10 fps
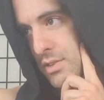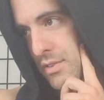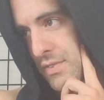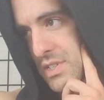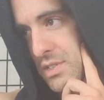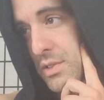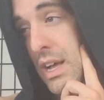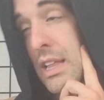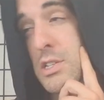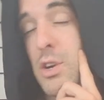physical
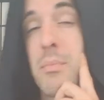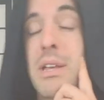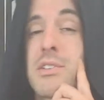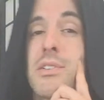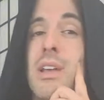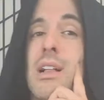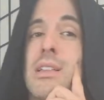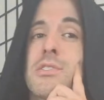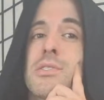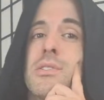knowledge, all mental
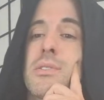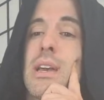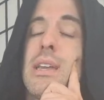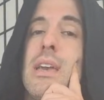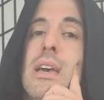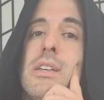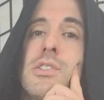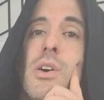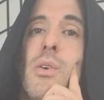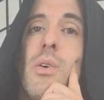knowledge. Okay.
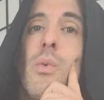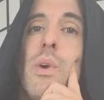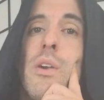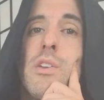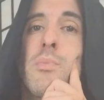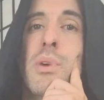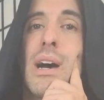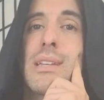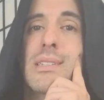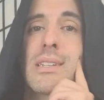So where are you
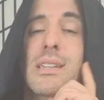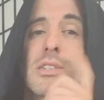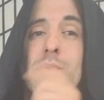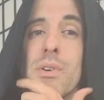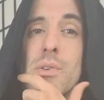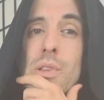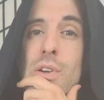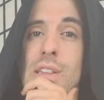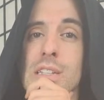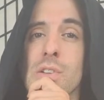processing this? Where are you
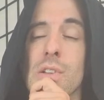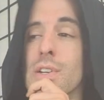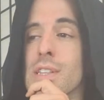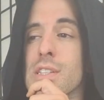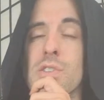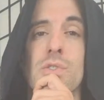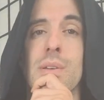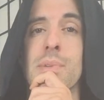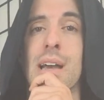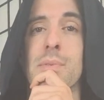learning this? You're learning this in
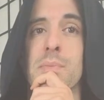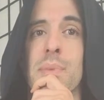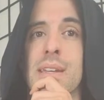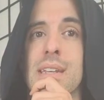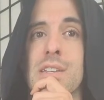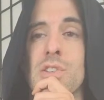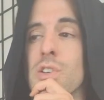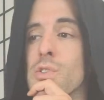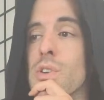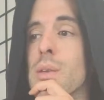dream time. So pay attention to
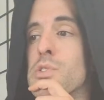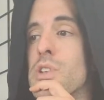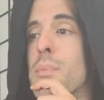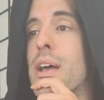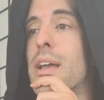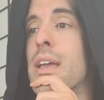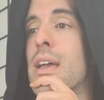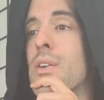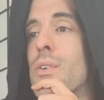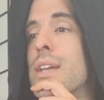your dreams, Gemini.
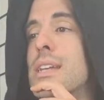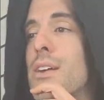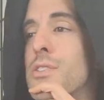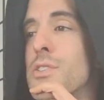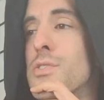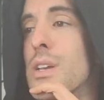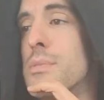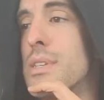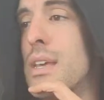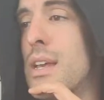Write down your
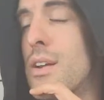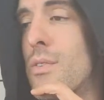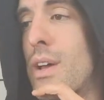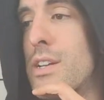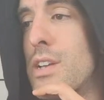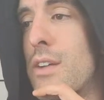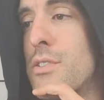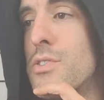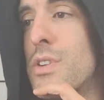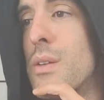dreams. Write down
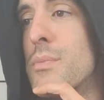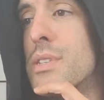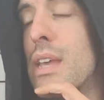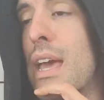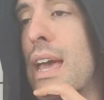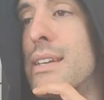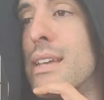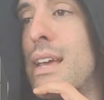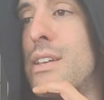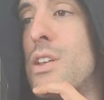your dreams,
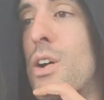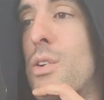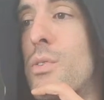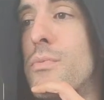and know